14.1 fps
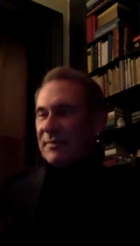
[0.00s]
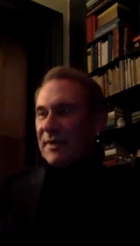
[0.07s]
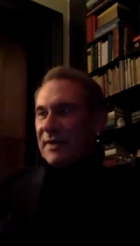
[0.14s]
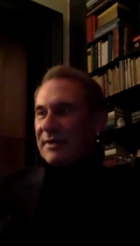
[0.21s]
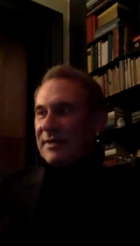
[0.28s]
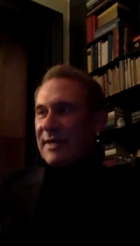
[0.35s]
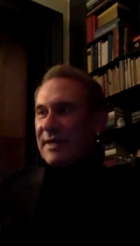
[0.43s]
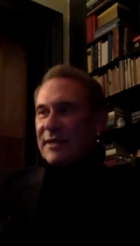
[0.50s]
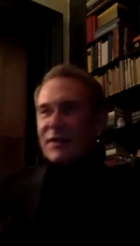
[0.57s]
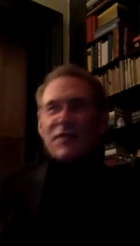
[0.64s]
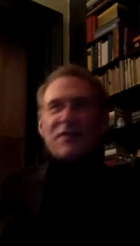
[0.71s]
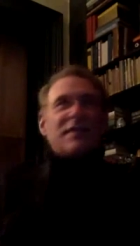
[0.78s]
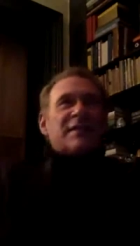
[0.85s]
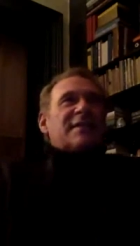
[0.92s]
sense of
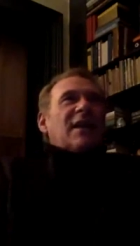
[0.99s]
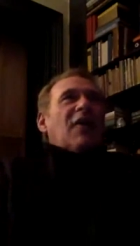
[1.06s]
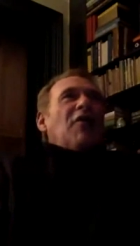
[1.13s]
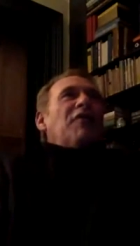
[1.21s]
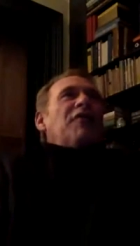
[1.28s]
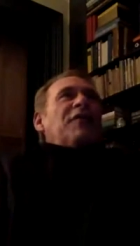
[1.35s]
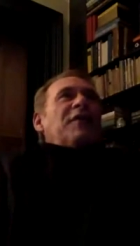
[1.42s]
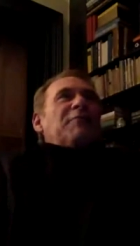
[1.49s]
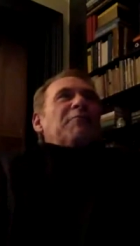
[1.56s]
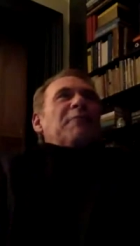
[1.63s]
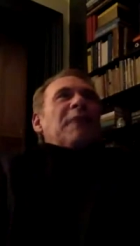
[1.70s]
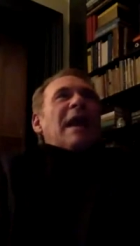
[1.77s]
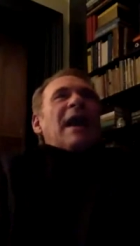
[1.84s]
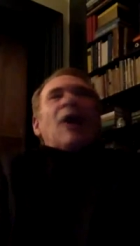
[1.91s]
self and
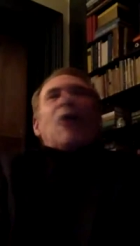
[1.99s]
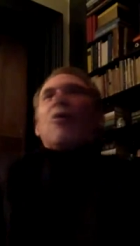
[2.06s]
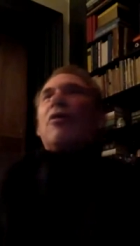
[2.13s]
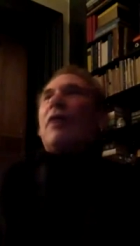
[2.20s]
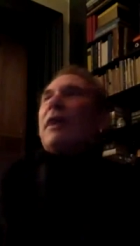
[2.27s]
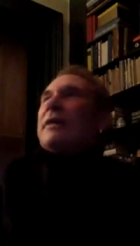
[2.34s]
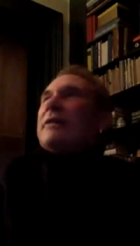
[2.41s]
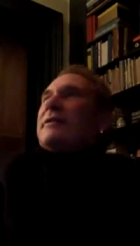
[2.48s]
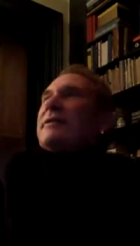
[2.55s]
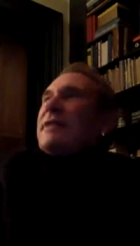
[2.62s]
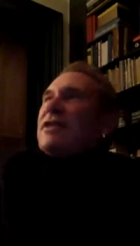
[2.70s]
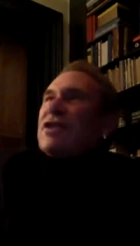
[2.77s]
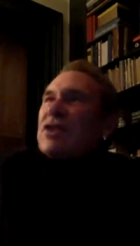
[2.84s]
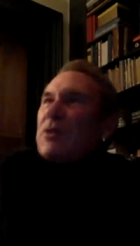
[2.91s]
power and
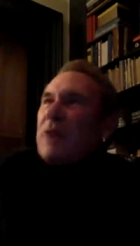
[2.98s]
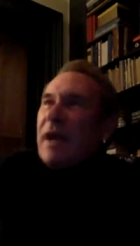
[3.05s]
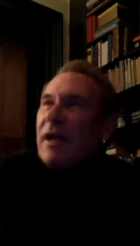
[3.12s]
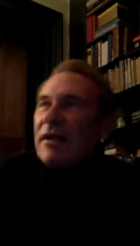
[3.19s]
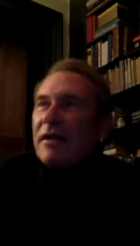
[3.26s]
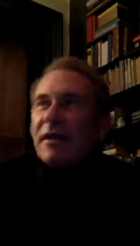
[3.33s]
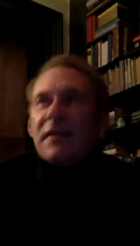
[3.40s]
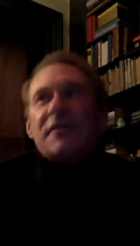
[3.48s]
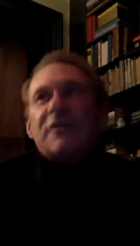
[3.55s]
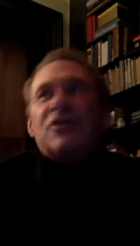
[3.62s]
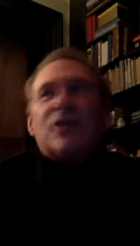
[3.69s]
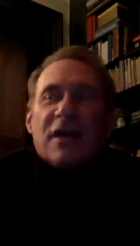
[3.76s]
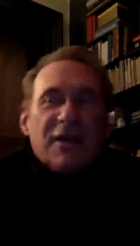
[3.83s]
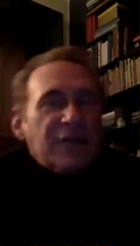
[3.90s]
sensuality than
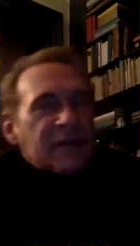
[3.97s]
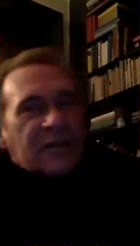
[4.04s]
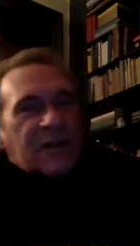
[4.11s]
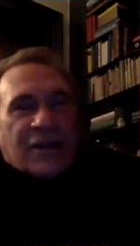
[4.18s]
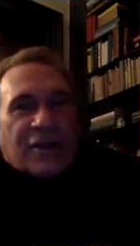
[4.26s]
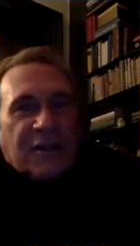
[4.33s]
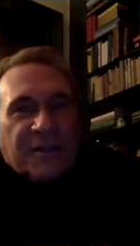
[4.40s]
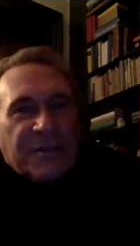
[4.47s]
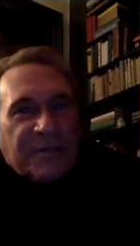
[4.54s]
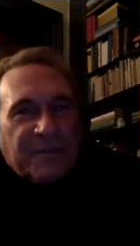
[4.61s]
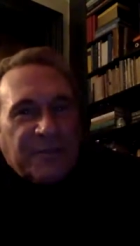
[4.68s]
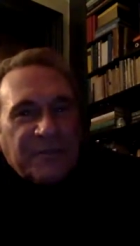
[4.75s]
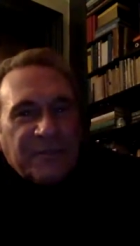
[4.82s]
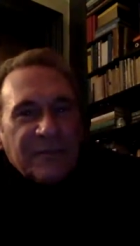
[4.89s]
Johnny Versace.
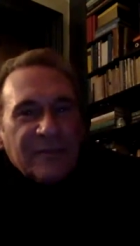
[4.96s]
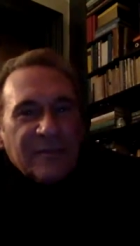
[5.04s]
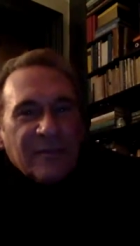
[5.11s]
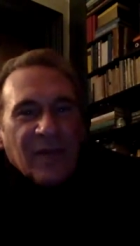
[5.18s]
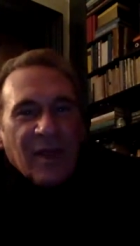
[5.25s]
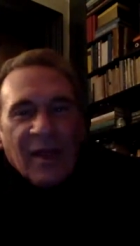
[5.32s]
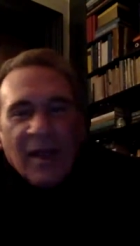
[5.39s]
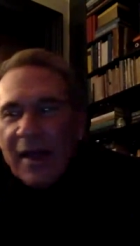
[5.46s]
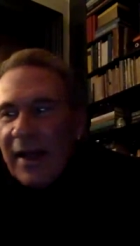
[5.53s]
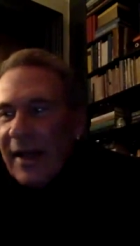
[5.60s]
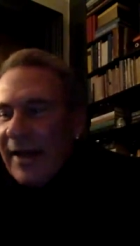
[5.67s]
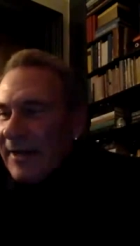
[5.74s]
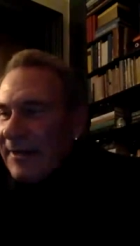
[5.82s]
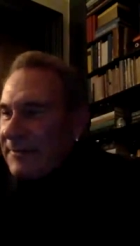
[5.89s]

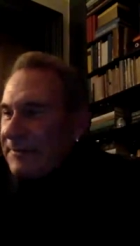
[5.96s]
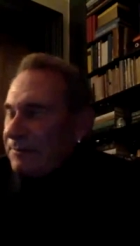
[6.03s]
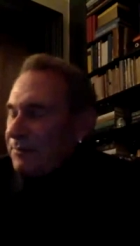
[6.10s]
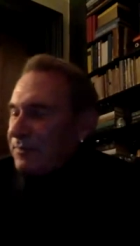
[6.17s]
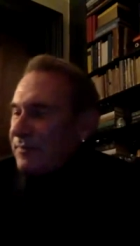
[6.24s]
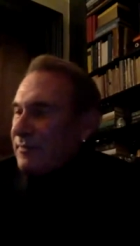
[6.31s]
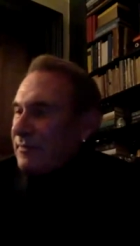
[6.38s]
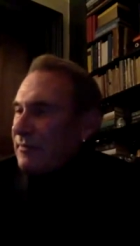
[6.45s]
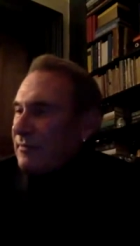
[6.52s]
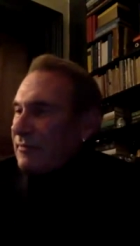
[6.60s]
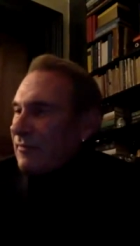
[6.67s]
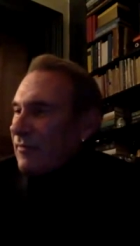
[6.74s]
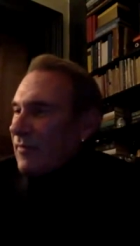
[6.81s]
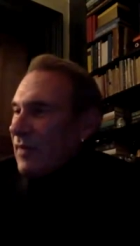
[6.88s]
And
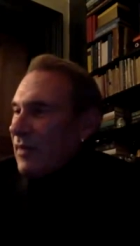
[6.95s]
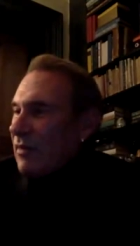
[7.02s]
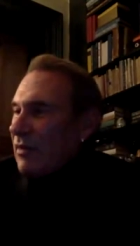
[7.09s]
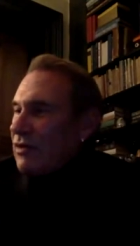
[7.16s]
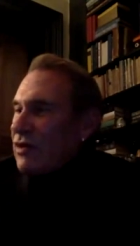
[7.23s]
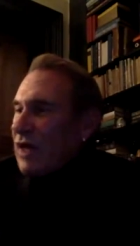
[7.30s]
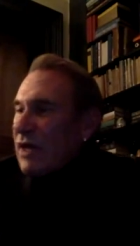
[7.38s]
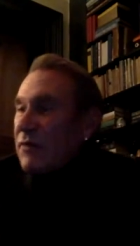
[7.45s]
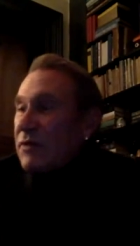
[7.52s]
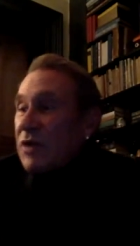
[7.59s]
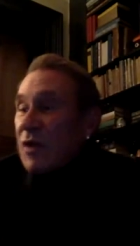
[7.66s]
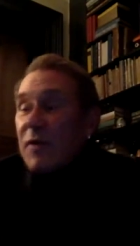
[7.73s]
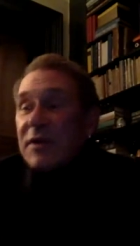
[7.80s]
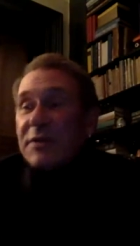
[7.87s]
Johnny was
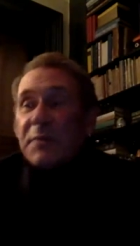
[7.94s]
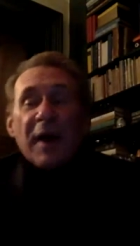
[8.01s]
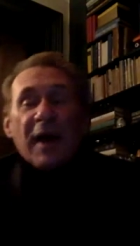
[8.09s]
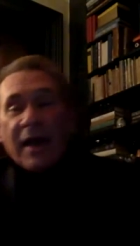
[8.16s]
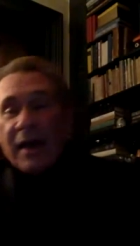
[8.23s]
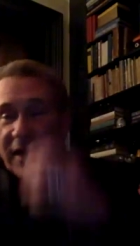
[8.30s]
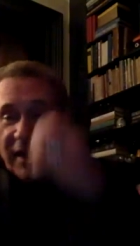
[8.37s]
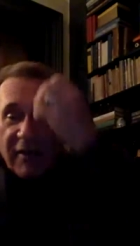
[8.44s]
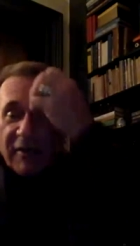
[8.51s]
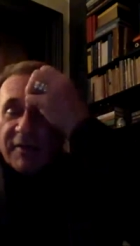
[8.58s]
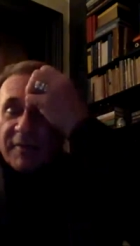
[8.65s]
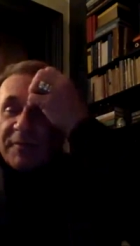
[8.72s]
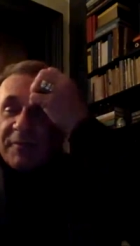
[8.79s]
always a pioneer.